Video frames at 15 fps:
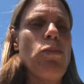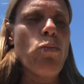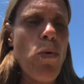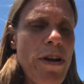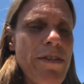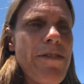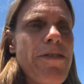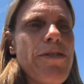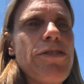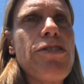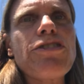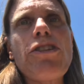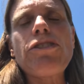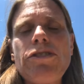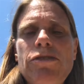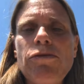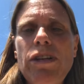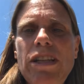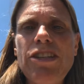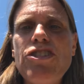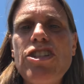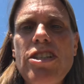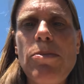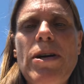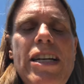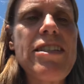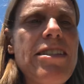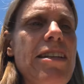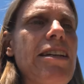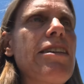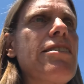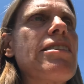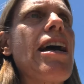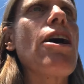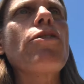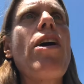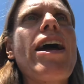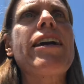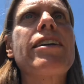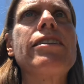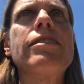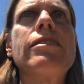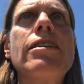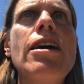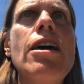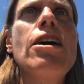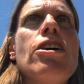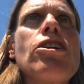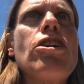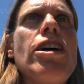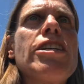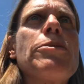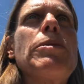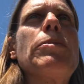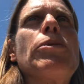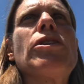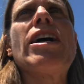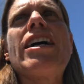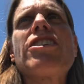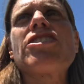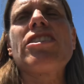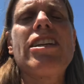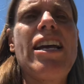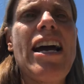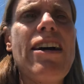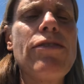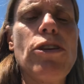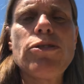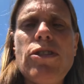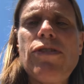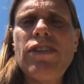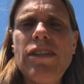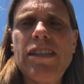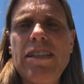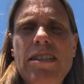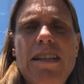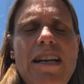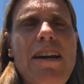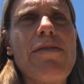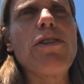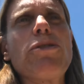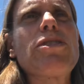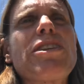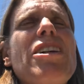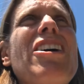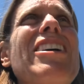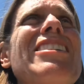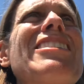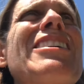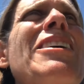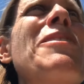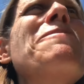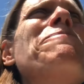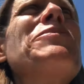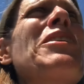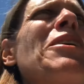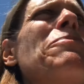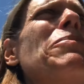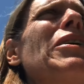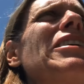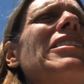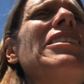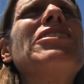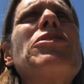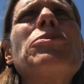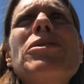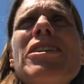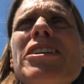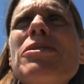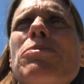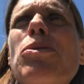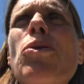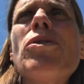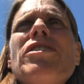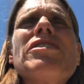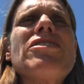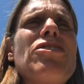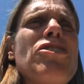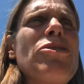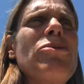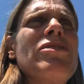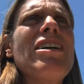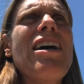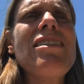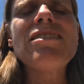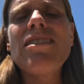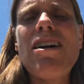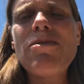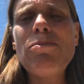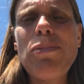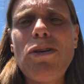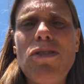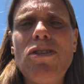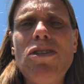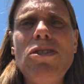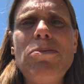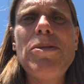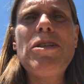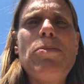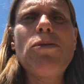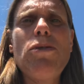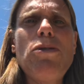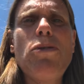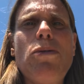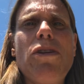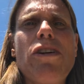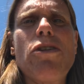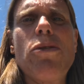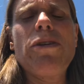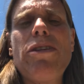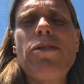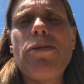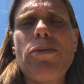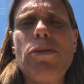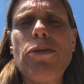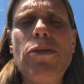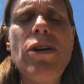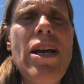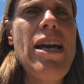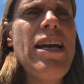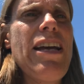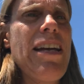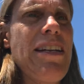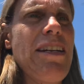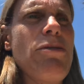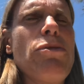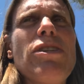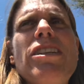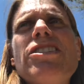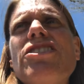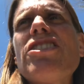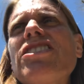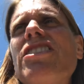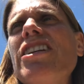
with certain religious mindsets how that can cause people to actually have those feelings and have those thoughts. But it's really important to not lump all people who are going through a religious